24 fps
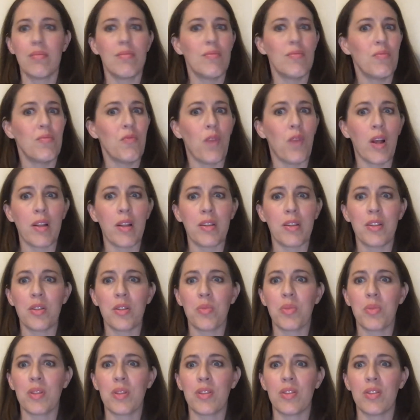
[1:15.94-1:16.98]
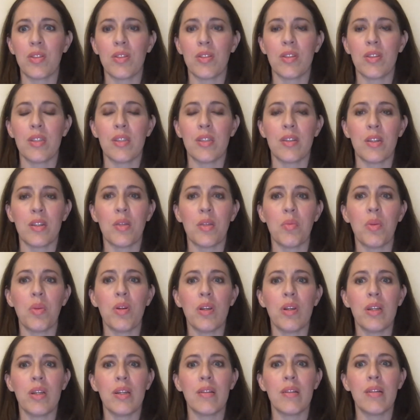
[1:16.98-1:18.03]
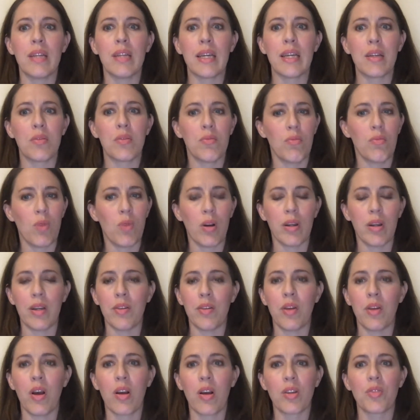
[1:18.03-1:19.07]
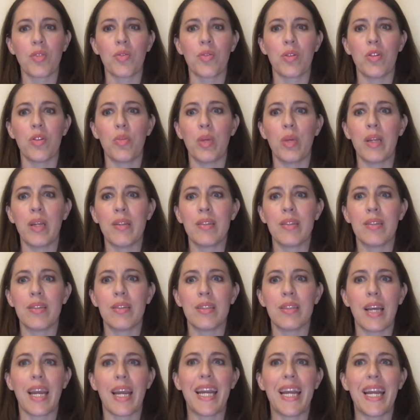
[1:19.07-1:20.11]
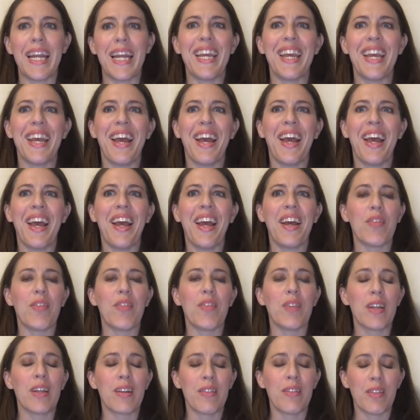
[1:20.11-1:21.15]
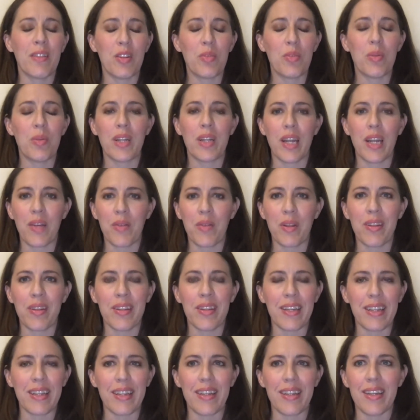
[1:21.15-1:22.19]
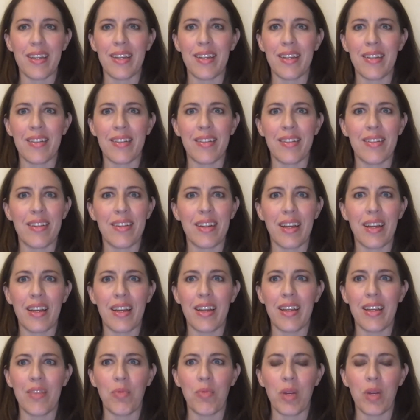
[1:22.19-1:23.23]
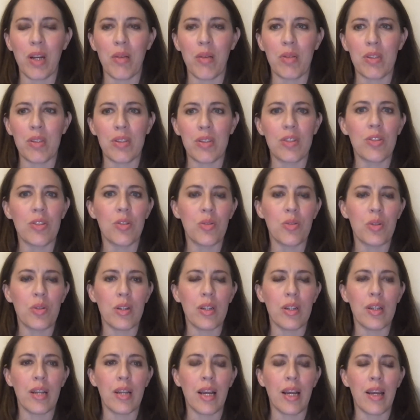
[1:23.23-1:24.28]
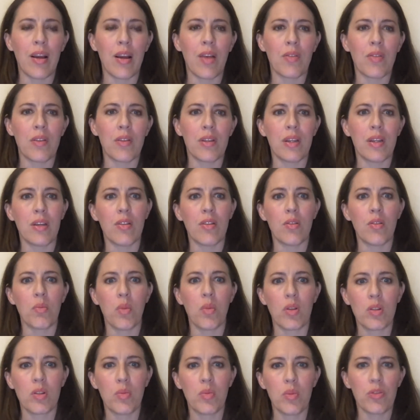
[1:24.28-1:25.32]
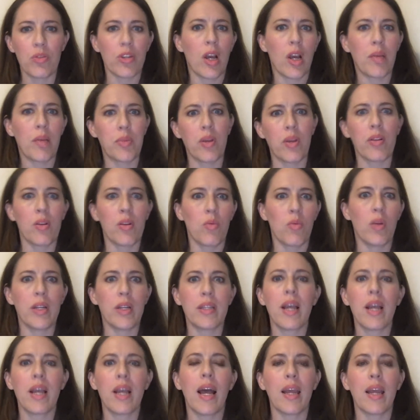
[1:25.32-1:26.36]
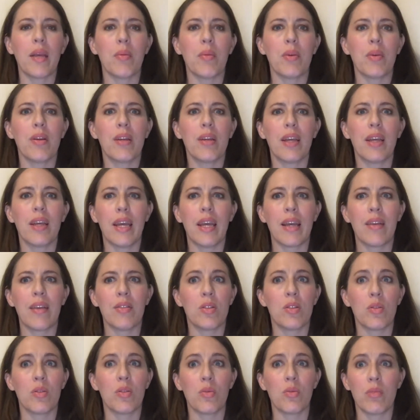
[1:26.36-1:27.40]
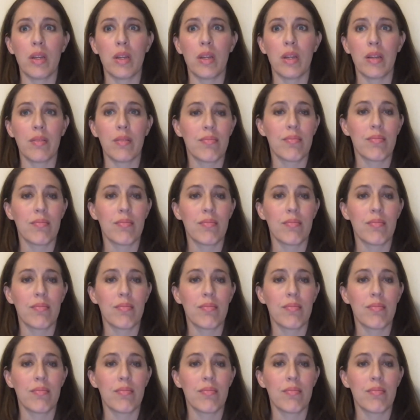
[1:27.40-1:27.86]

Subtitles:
volunteer positions in the community, like walking dogs for the Humane Society. I've done a little bit of everything. And when I was a student, I often held multiple jobs all at one time. So like